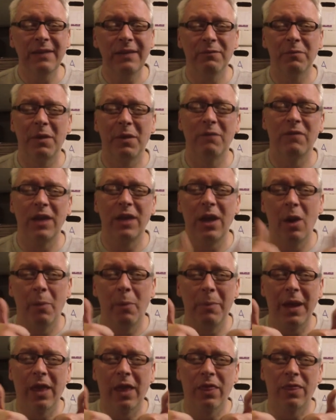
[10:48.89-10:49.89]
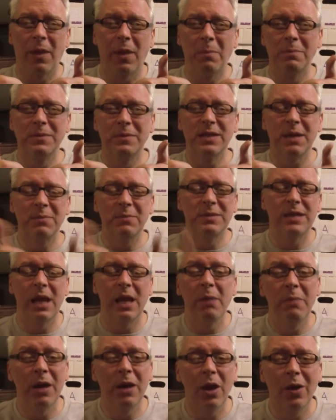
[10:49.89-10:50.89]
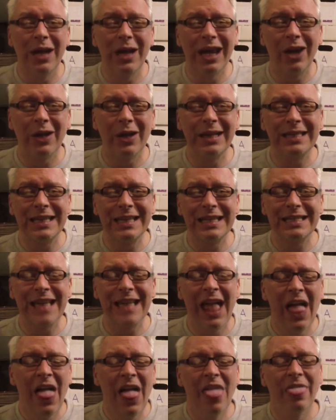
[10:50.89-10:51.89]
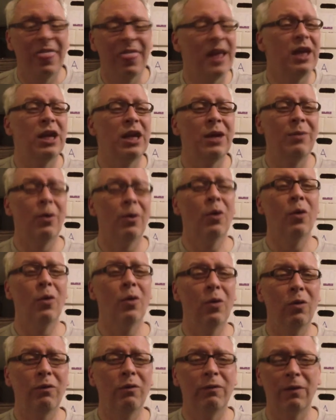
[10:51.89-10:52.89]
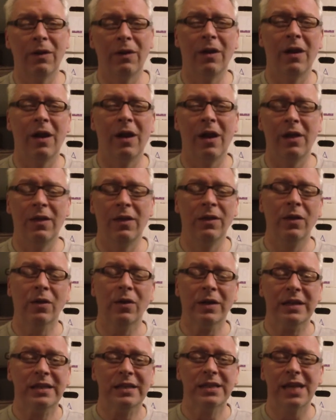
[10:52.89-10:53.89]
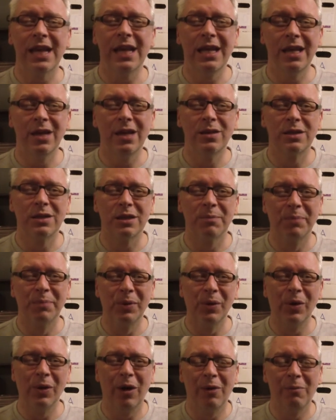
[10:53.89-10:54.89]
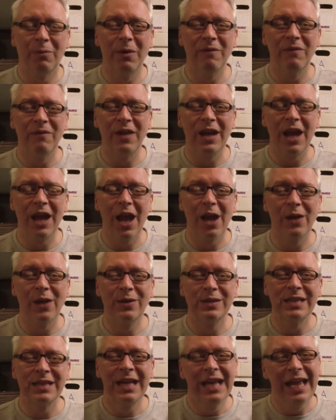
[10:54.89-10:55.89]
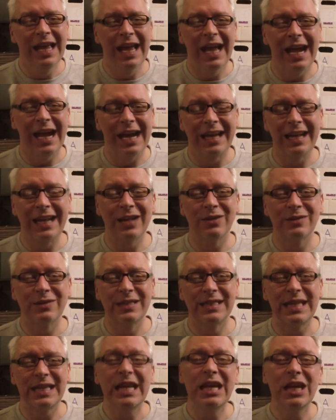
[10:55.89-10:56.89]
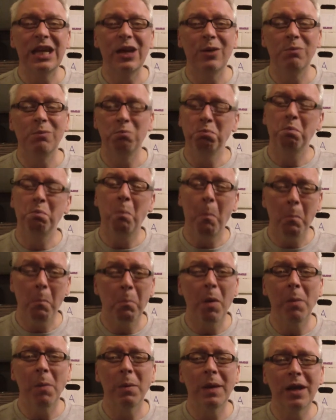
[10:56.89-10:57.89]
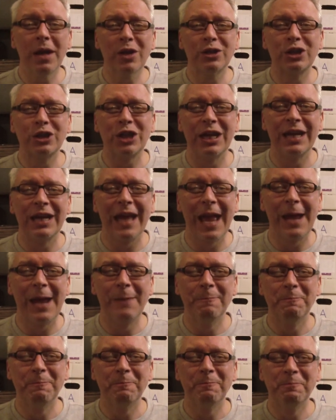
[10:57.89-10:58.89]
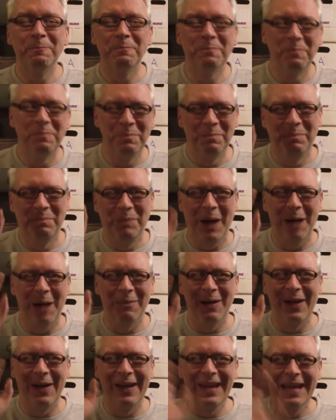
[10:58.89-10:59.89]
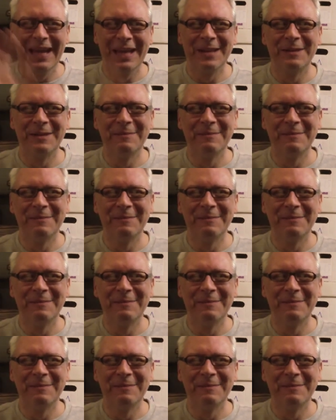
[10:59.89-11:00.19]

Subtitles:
Give my video a big thumbs up to let me know you liked it. Thank you all for your continued support on my videos. And I'll see you probably on Sunday. Bye-bye.